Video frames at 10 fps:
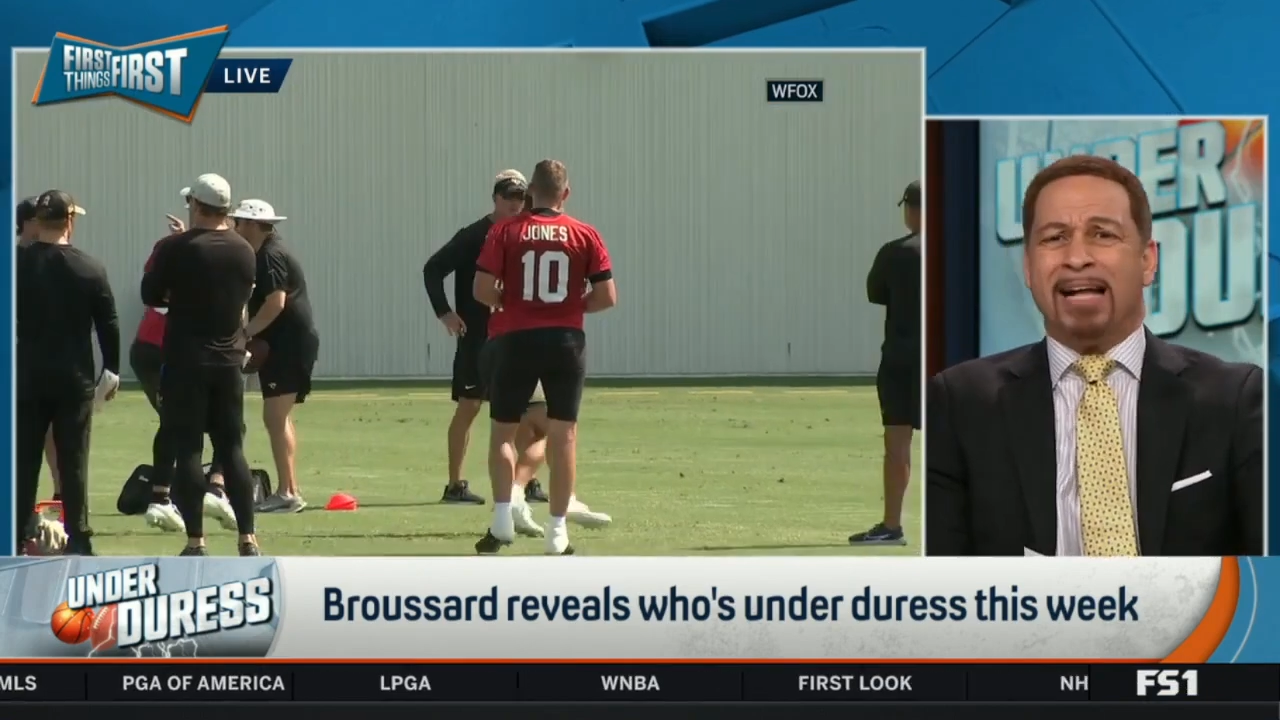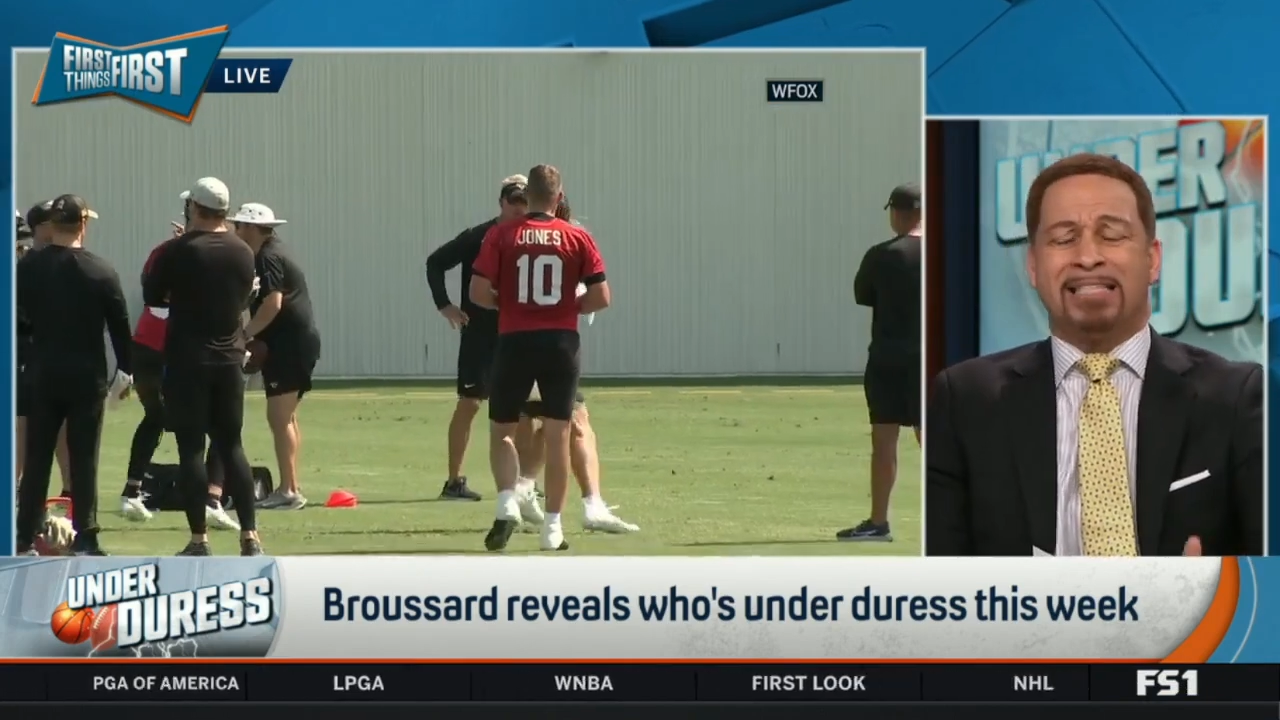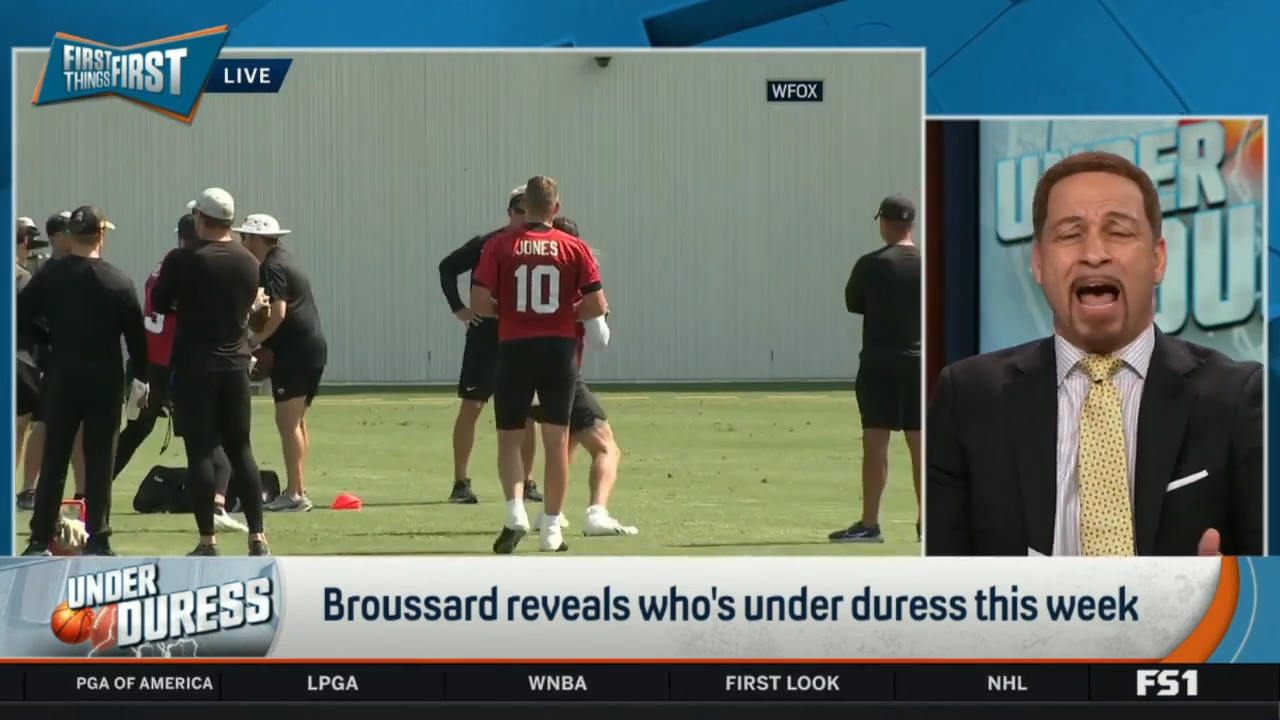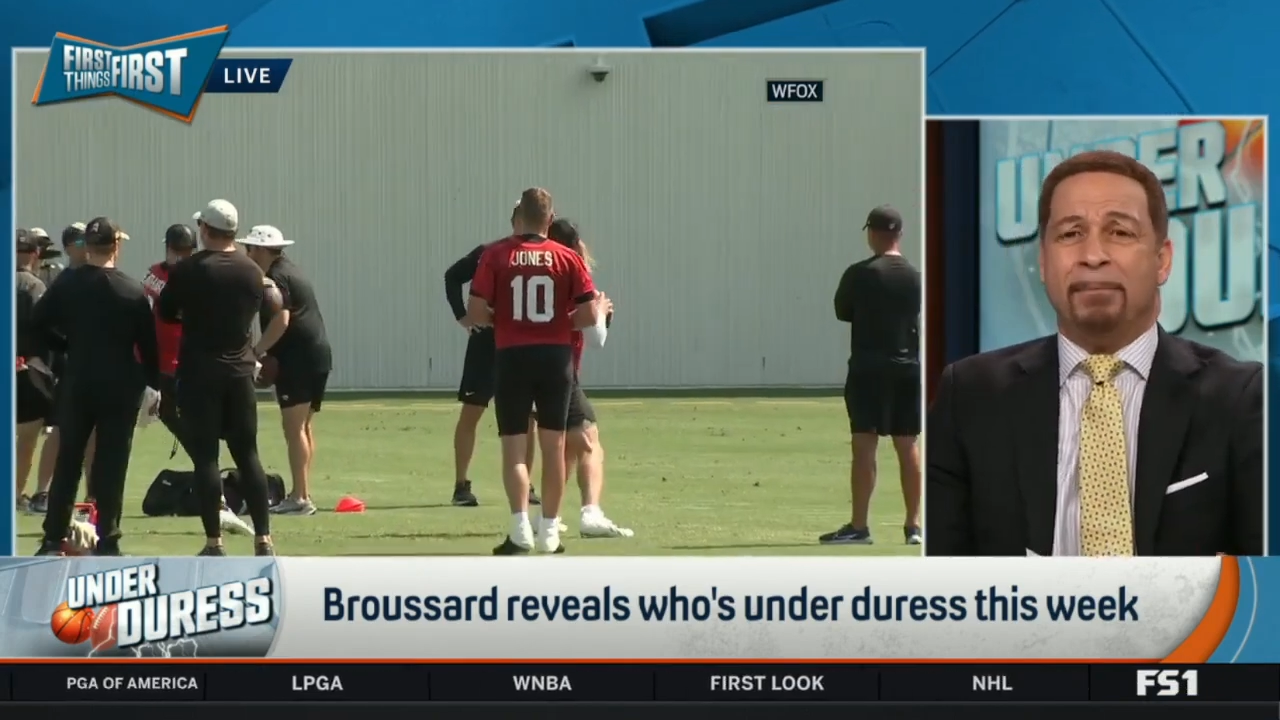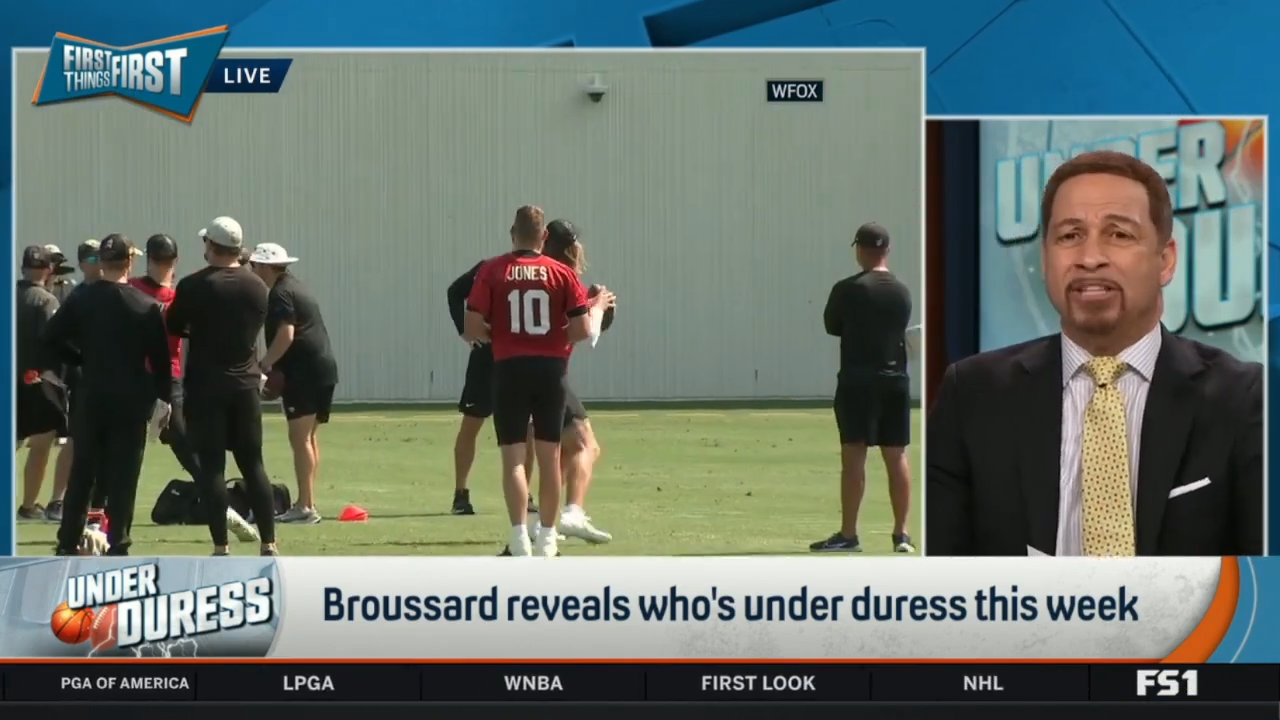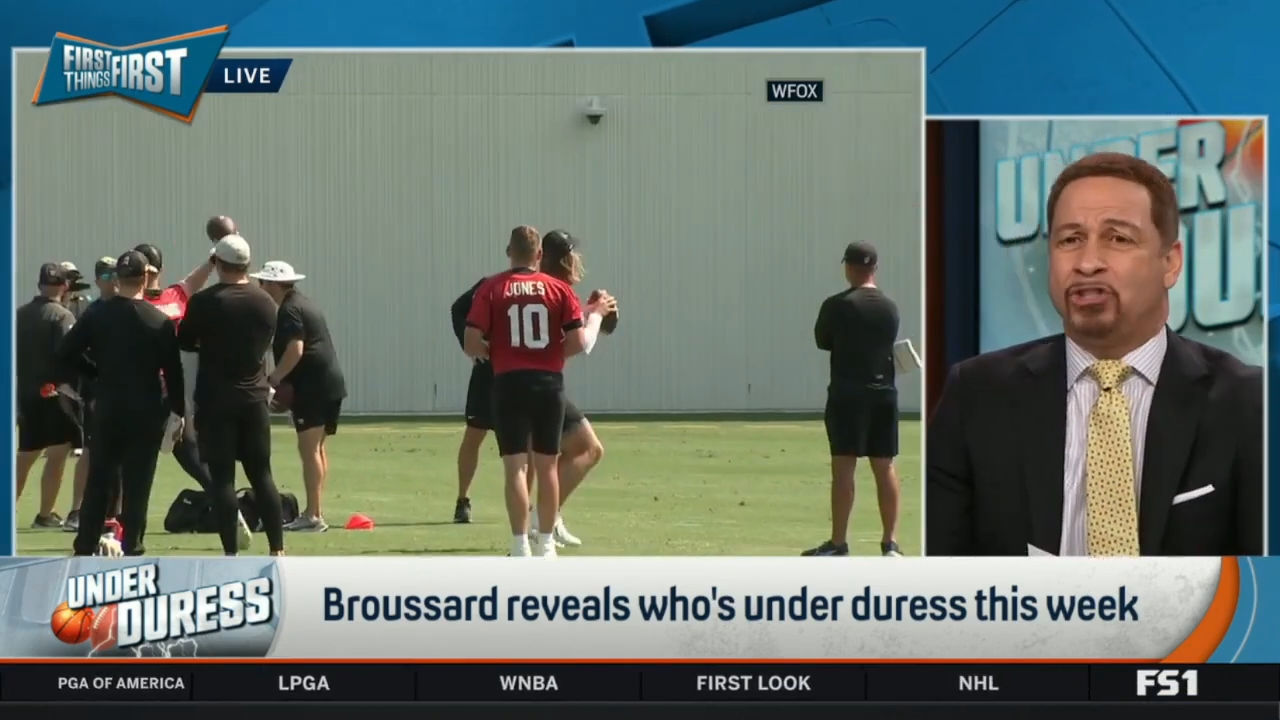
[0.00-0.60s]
Thomas